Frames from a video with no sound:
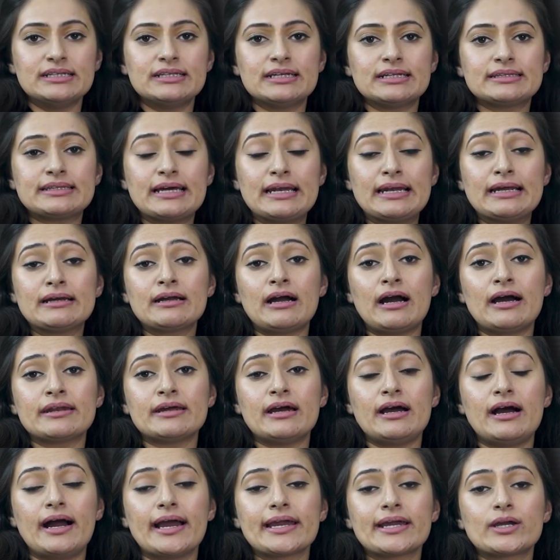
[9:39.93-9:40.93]
the Telangana
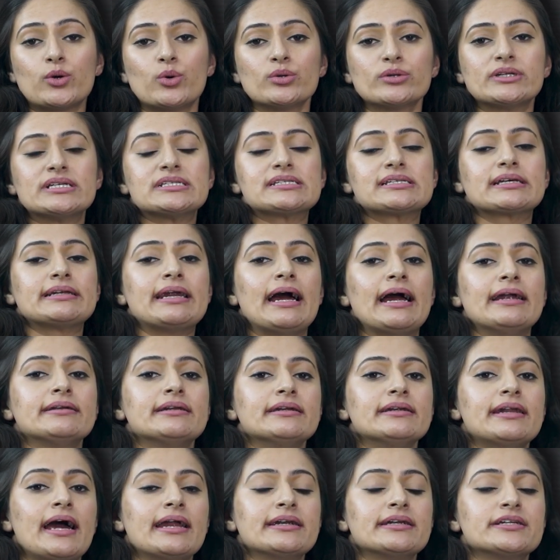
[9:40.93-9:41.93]
High Court has
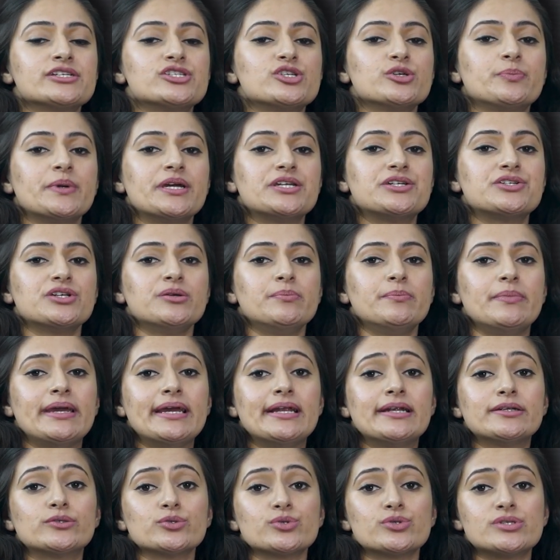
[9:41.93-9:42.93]
granted anticipatory
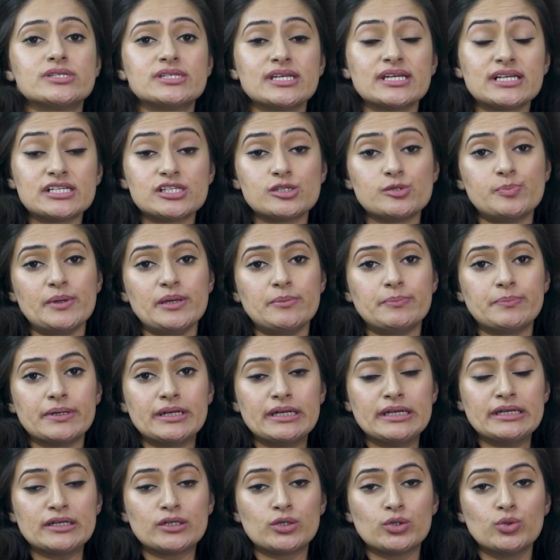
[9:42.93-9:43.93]
bail to 6 people,
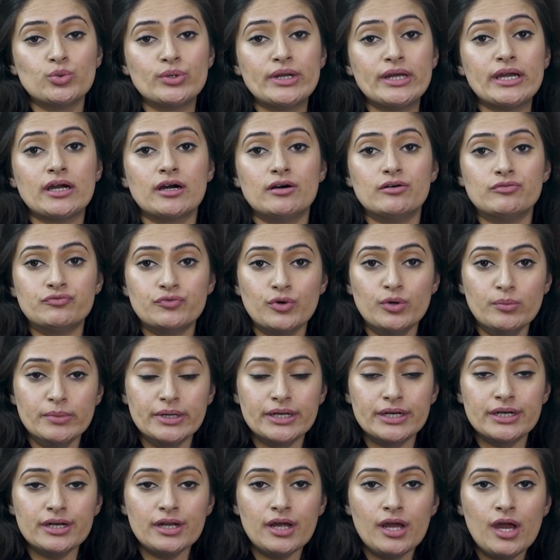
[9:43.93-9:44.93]
including a
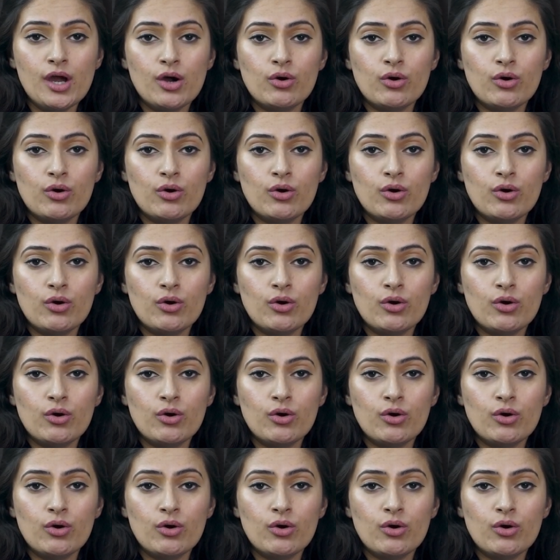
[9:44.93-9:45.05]
woman,